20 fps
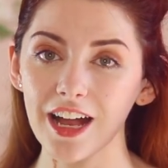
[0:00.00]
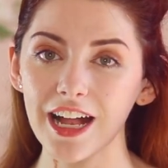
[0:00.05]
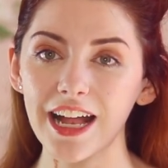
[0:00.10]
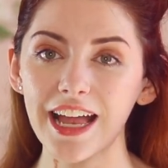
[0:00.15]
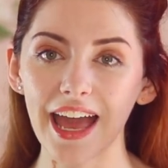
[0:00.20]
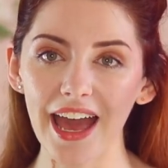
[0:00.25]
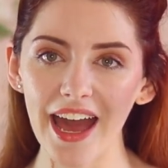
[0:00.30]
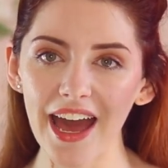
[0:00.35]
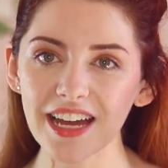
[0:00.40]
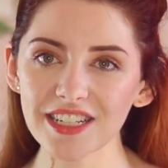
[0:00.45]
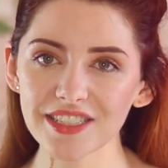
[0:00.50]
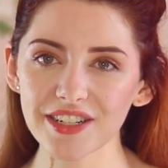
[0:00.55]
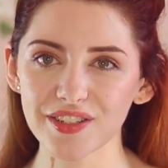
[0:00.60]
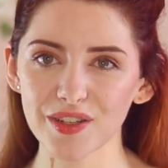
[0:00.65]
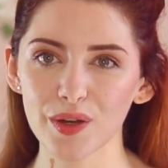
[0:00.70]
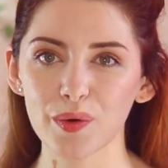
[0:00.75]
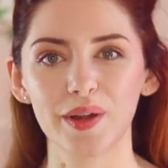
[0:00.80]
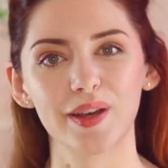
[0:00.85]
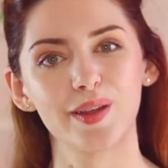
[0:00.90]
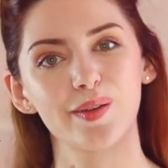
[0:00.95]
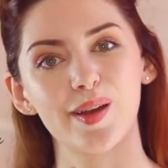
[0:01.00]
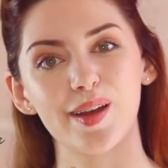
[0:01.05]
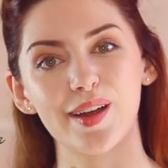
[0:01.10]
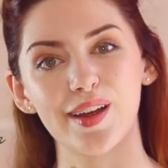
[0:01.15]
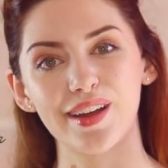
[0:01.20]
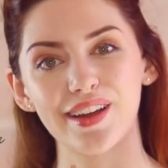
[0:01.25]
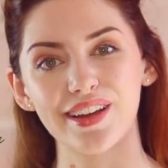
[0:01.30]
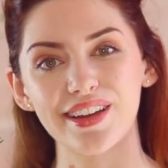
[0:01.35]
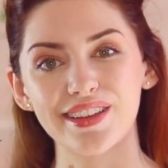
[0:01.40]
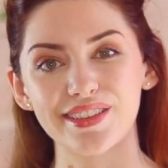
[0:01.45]
Can't go
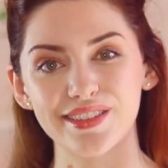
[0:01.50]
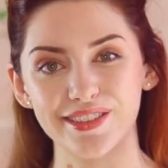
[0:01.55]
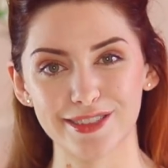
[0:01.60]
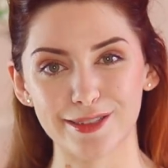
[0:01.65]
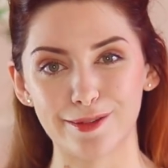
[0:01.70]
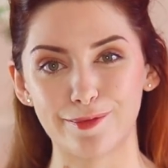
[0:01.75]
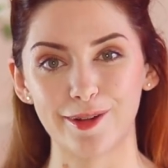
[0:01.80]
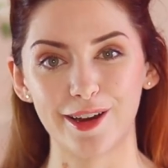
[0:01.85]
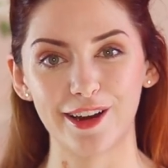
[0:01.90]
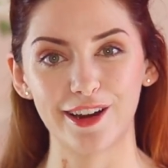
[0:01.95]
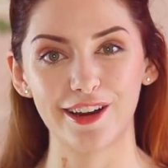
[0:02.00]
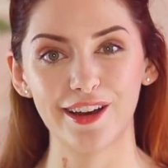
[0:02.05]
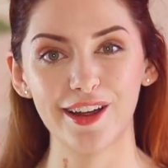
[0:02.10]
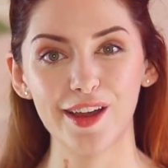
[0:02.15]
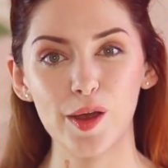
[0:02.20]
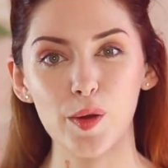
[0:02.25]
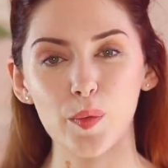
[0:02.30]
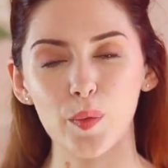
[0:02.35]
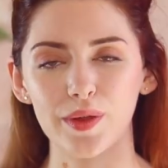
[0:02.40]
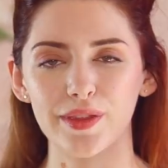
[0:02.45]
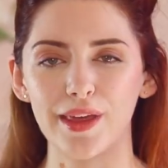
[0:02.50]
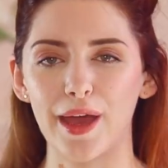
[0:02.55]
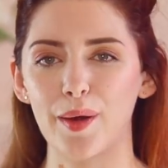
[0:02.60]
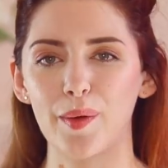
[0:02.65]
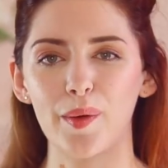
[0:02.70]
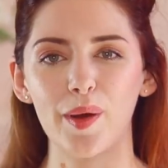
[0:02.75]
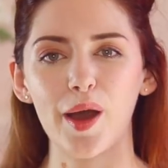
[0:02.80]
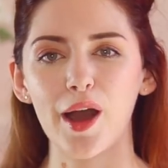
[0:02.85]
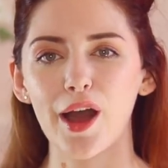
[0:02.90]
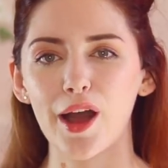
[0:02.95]
anywhere in summer
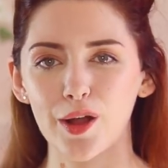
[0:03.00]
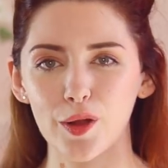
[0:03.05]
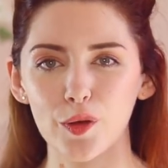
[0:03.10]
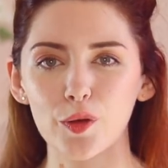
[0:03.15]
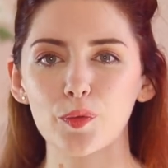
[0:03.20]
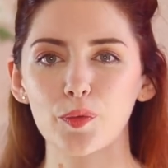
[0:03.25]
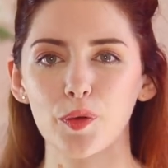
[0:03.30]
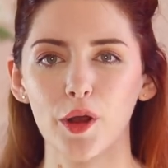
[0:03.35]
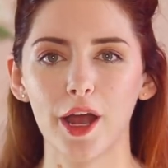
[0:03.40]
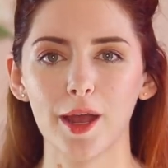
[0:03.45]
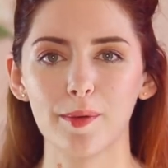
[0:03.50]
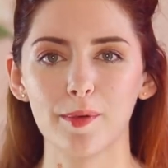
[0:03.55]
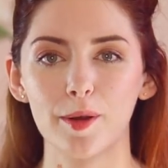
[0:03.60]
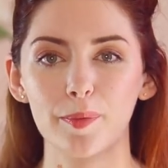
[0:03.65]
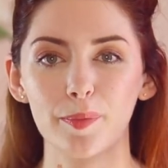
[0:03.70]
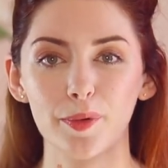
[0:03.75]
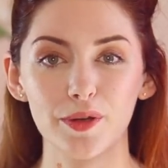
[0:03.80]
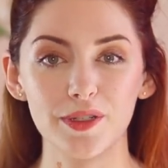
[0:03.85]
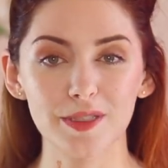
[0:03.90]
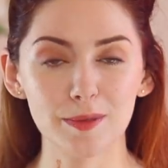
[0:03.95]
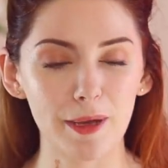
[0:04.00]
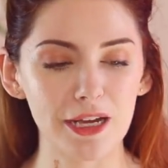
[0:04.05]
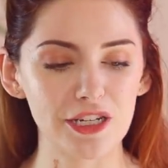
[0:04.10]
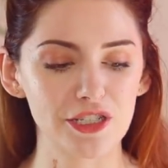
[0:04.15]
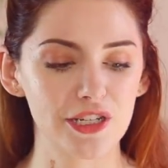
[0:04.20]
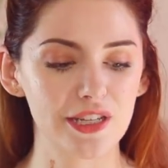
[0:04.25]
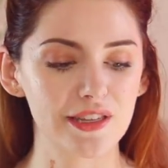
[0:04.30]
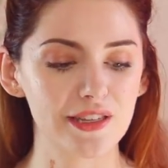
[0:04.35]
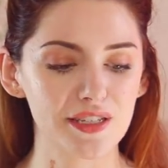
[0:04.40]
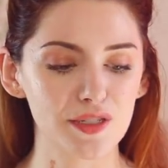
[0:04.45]
without a good primer, but
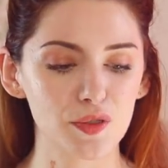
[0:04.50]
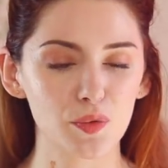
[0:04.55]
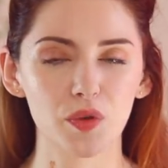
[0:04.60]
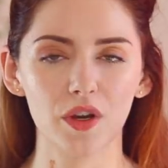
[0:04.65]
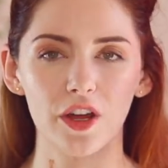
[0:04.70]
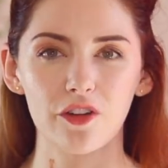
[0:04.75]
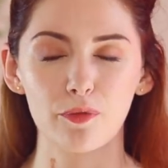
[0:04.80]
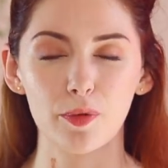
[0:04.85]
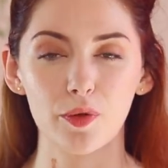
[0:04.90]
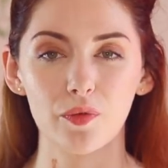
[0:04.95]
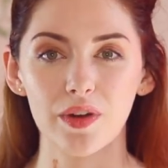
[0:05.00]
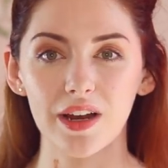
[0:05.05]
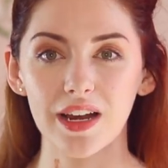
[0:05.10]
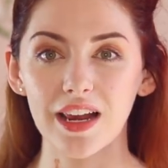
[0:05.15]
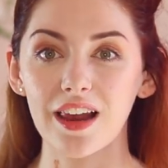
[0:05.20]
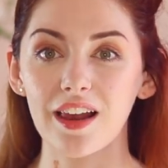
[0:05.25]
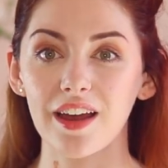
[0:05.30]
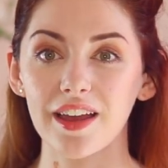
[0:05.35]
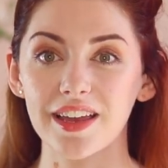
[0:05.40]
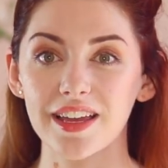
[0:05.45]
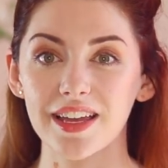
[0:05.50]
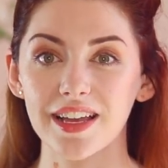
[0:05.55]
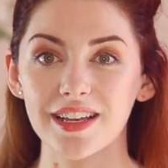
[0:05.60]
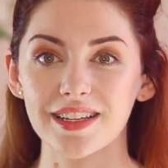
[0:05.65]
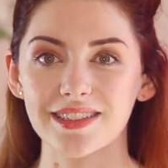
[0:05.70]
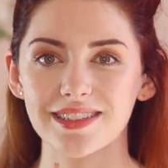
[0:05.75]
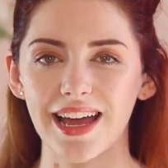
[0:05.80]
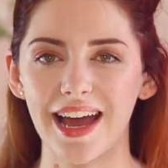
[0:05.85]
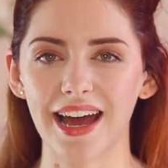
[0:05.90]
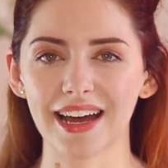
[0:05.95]
especially this one I've been really liking
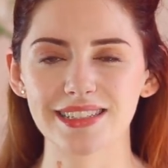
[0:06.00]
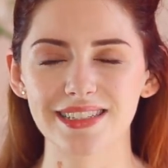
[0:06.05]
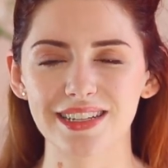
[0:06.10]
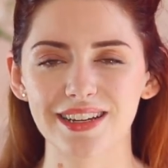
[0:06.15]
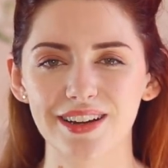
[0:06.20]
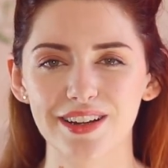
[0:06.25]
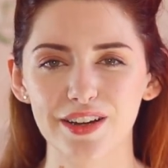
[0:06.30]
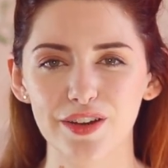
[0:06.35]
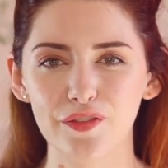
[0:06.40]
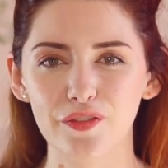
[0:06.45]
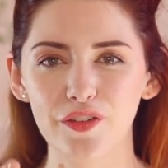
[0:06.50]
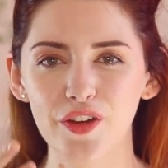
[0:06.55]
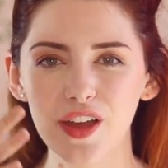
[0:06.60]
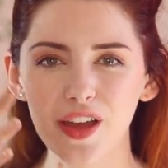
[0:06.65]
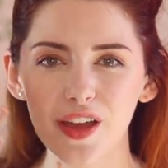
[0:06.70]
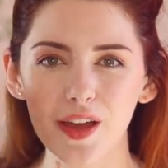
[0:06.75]
because it has a kind of